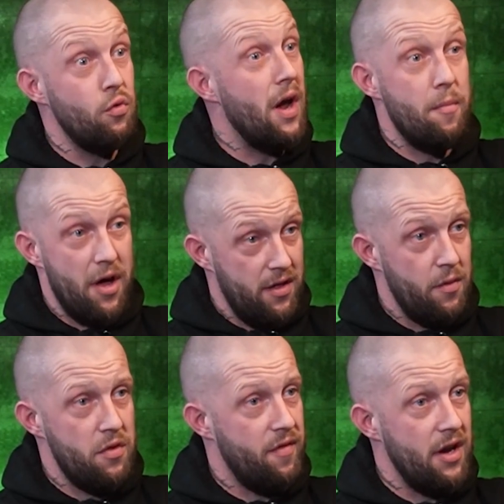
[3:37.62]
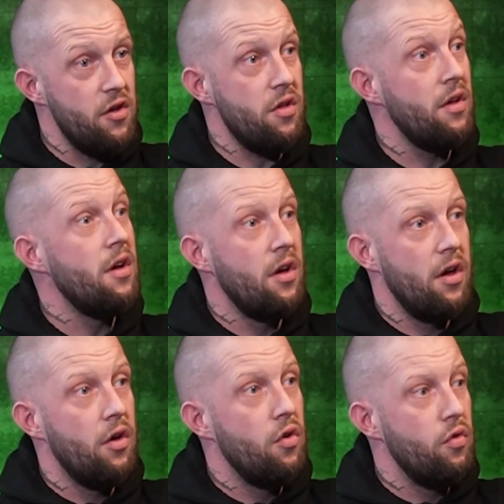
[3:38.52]
on that part till it was finished.
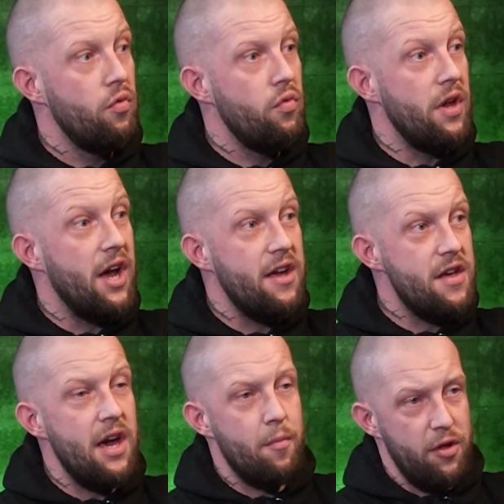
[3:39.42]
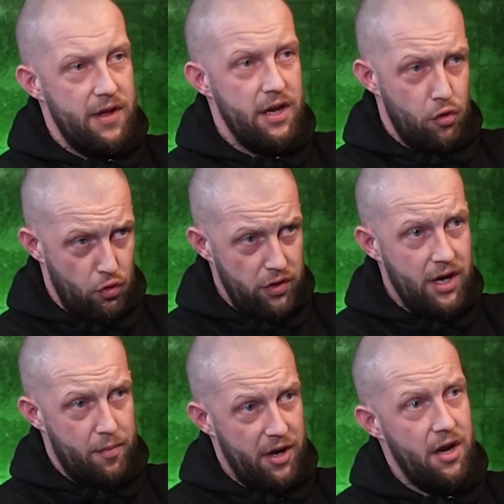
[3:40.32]
The nicety about doing the
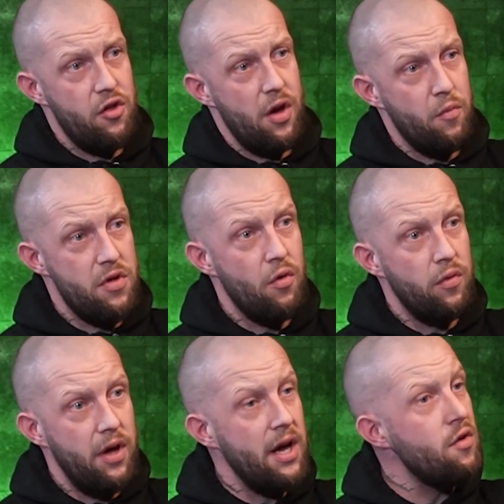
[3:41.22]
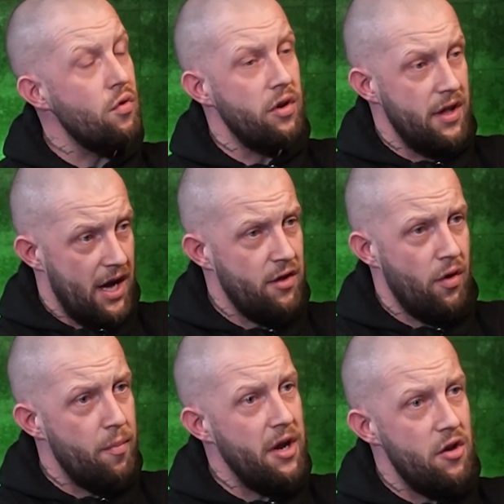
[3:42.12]
2-year apprenticeship was, the
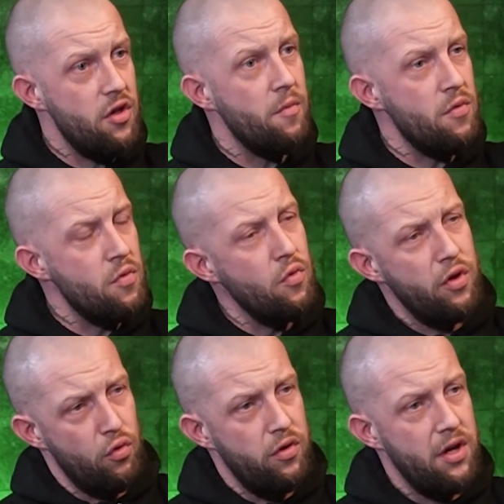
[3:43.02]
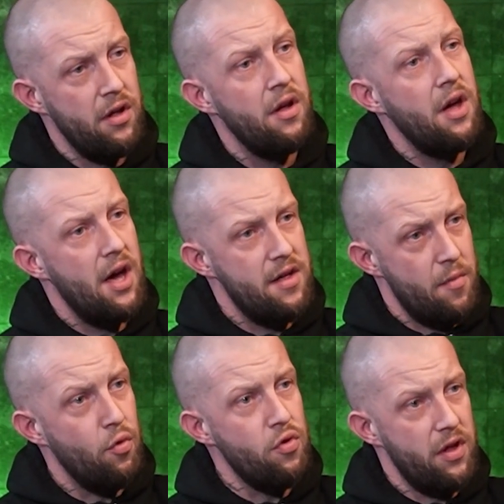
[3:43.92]
adult apprenticeship was only 2 years as
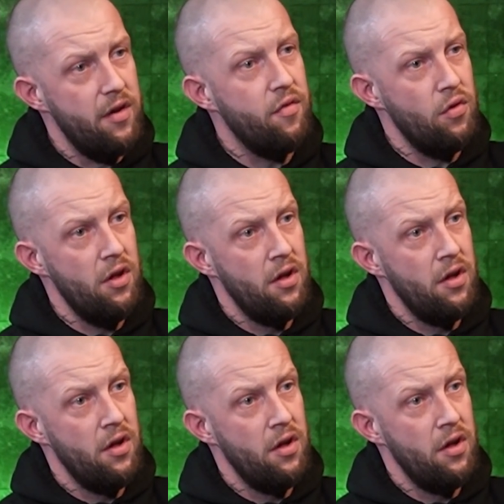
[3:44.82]
opposed to the 4.